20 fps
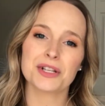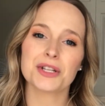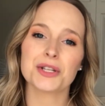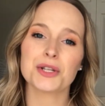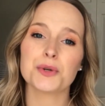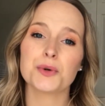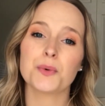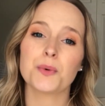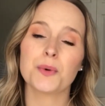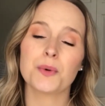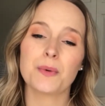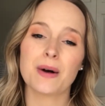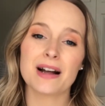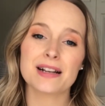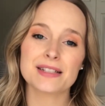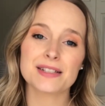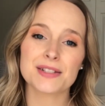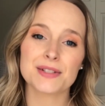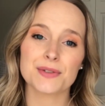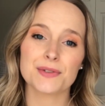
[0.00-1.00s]
you will
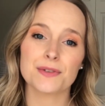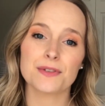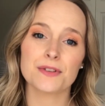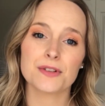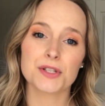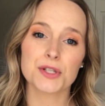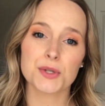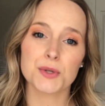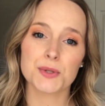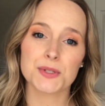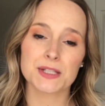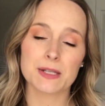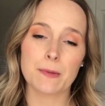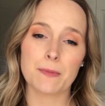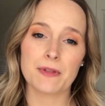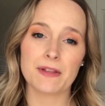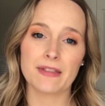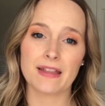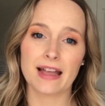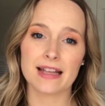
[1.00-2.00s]
want to choose
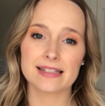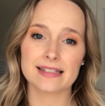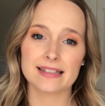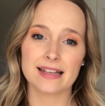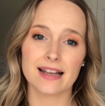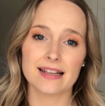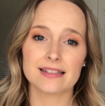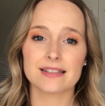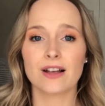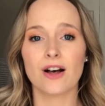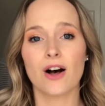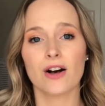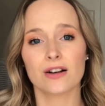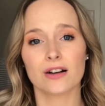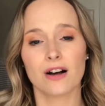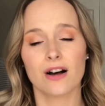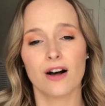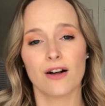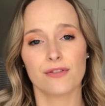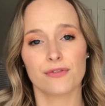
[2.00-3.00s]
something that says
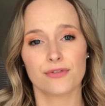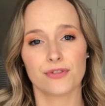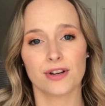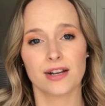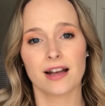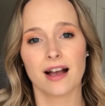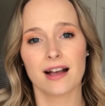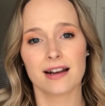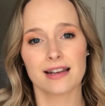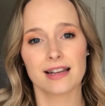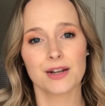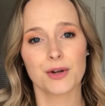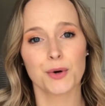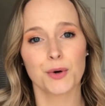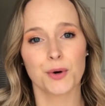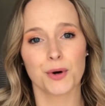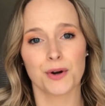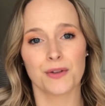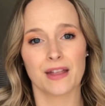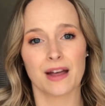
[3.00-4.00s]
alcohol free on it,
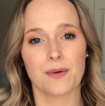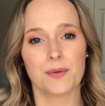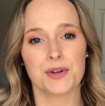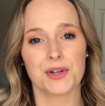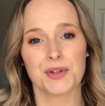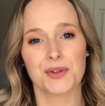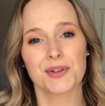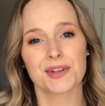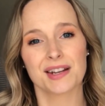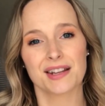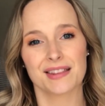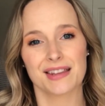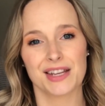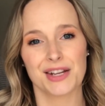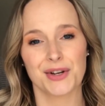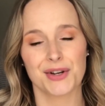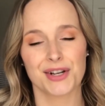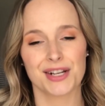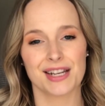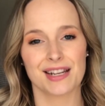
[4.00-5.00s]
or that when you look in the
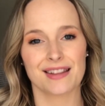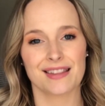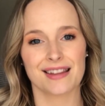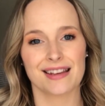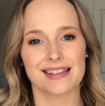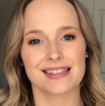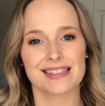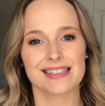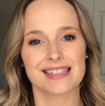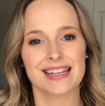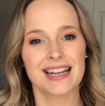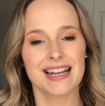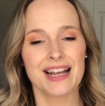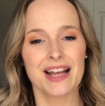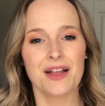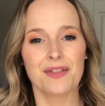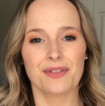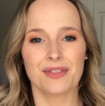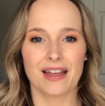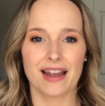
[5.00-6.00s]
ingredient list
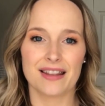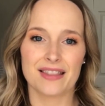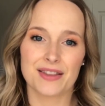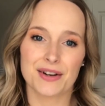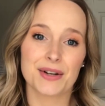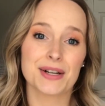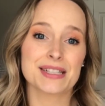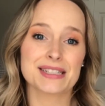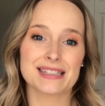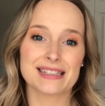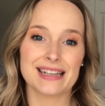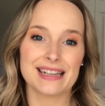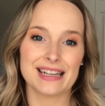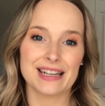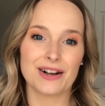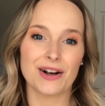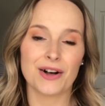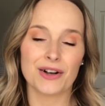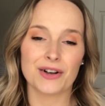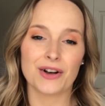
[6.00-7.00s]
that there isn't
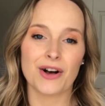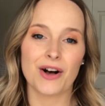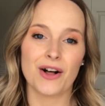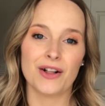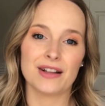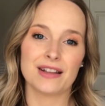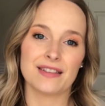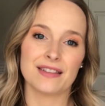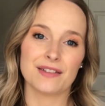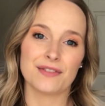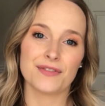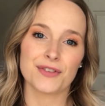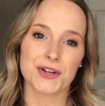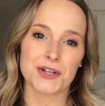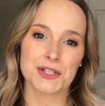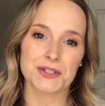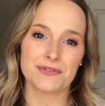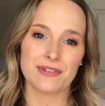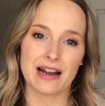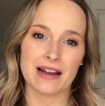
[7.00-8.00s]
any alcohol in the
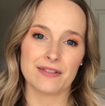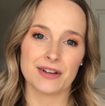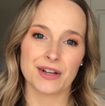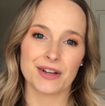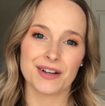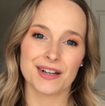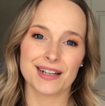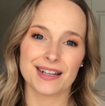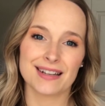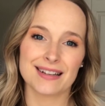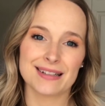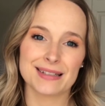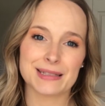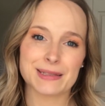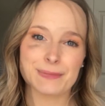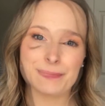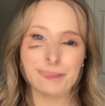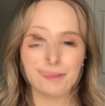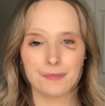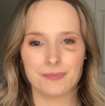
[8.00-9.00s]
first 5
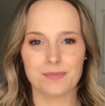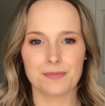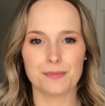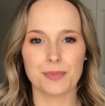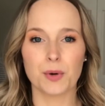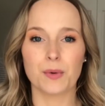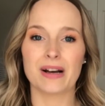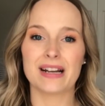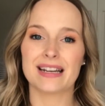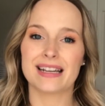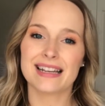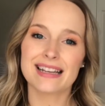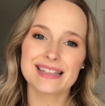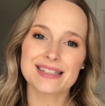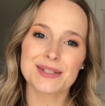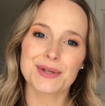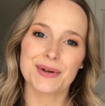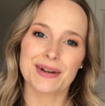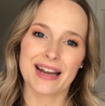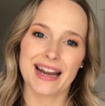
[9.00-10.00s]
ingredients. But what
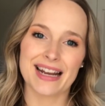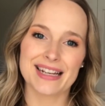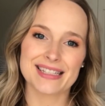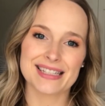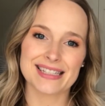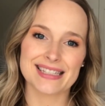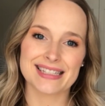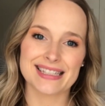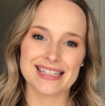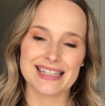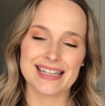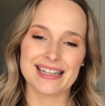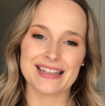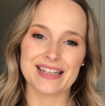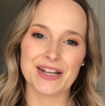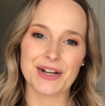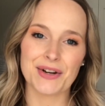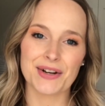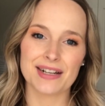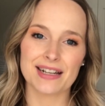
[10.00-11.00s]
is okay to see in the
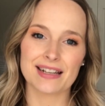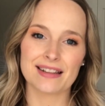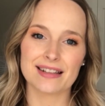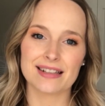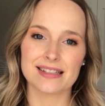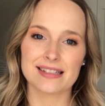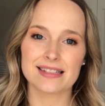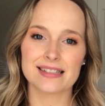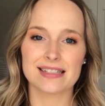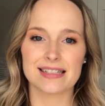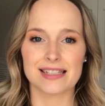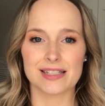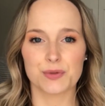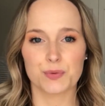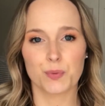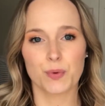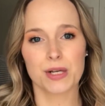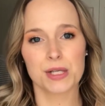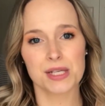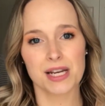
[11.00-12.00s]
ingredient list is
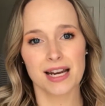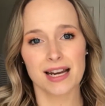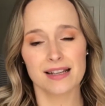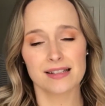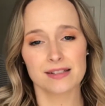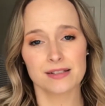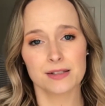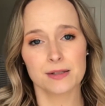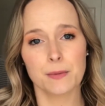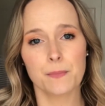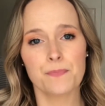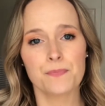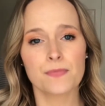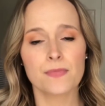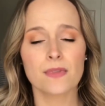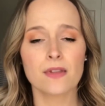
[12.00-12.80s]
witch hazel